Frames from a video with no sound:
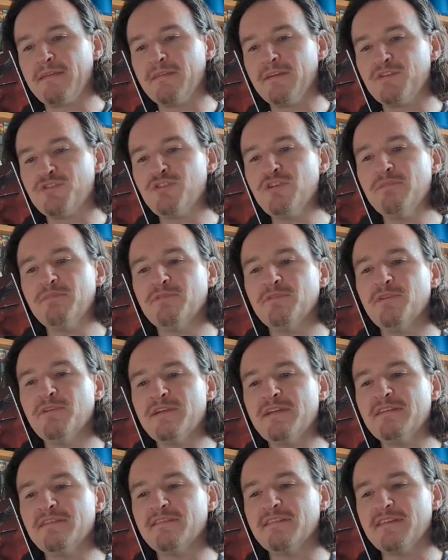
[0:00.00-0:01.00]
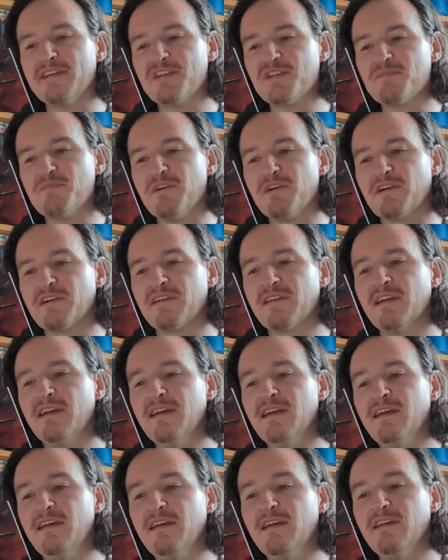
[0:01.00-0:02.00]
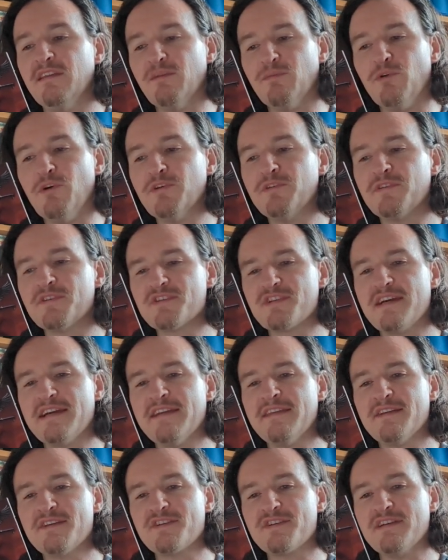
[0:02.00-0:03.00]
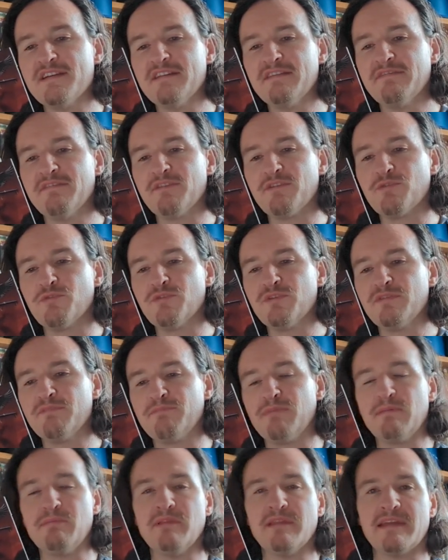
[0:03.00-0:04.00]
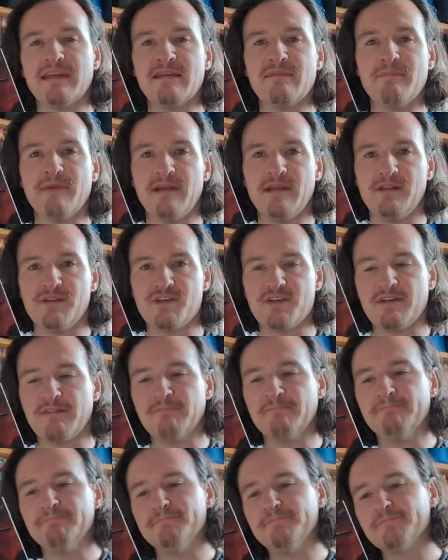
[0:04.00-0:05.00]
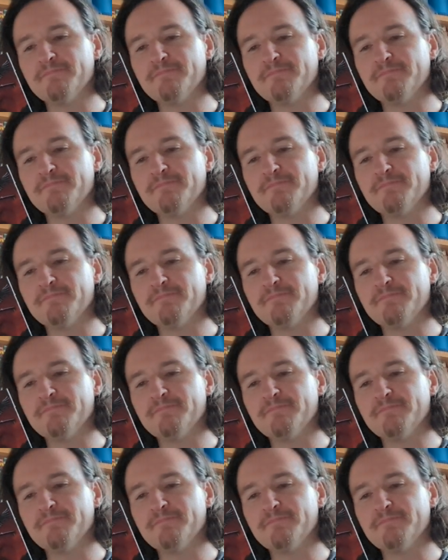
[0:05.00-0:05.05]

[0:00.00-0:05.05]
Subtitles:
They trooped on into this muck, the waters either side of the road bubbling and belching.